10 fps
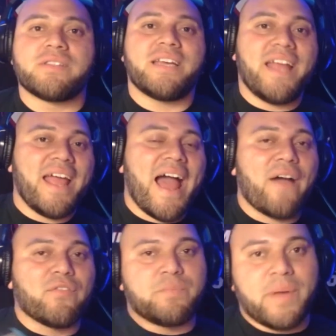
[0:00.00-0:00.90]
Today I
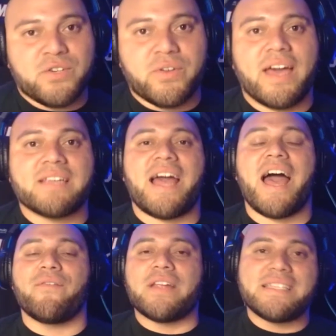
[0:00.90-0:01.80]
have a special guest. I
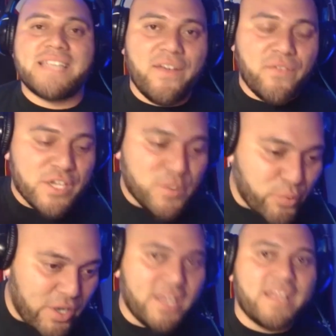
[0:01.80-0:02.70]
have Latavious
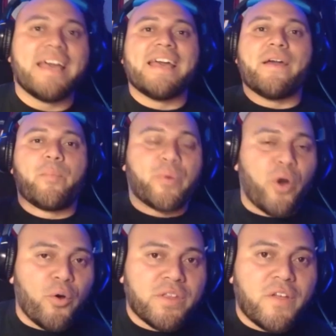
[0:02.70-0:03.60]
Brini,
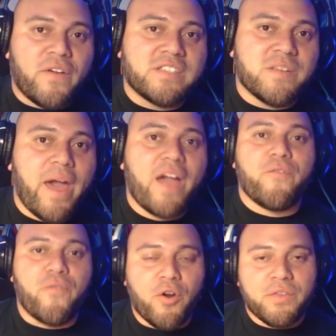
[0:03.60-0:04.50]
pro defensive
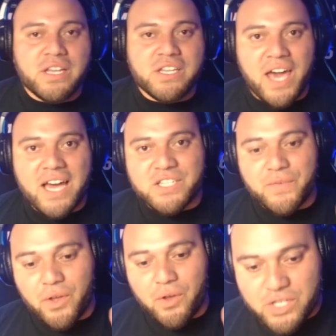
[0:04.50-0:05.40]
back for the
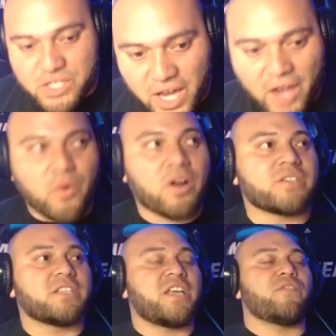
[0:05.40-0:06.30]
Jacksonville Jaguars.
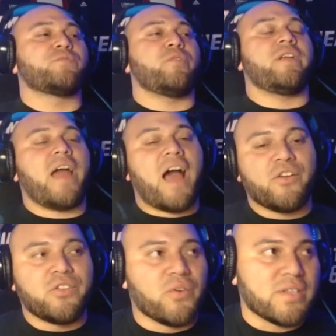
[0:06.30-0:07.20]
Latavious Brini, how are
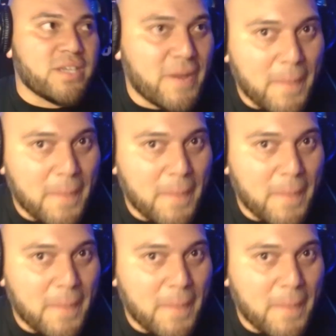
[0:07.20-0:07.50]
you doing today?